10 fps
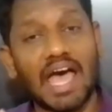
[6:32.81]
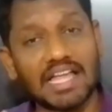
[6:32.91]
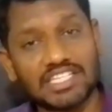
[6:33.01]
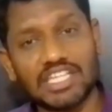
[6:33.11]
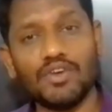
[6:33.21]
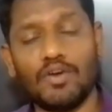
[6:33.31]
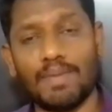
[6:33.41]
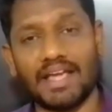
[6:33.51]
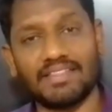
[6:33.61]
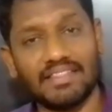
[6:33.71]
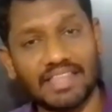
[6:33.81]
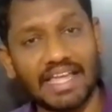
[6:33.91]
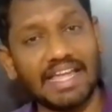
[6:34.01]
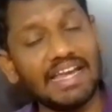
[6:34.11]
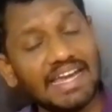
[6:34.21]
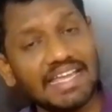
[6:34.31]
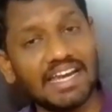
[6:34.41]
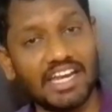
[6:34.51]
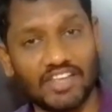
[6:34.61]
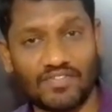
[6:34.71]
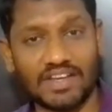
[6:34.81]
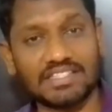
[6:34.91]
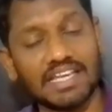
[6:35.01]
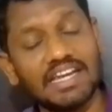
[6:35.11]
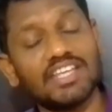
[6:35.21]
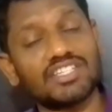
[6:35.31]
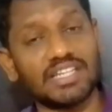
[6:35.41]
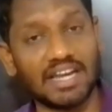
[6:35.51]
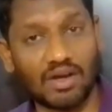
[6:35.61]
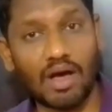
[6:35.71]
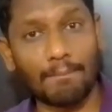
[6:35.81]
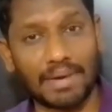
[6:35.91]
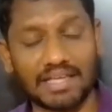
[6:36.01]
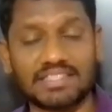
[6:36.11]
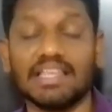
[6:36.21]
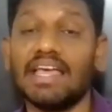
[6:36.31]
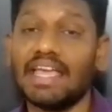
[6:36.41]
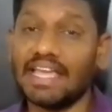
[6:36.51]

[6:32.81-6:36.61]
achieved by the Indian defense industrial complex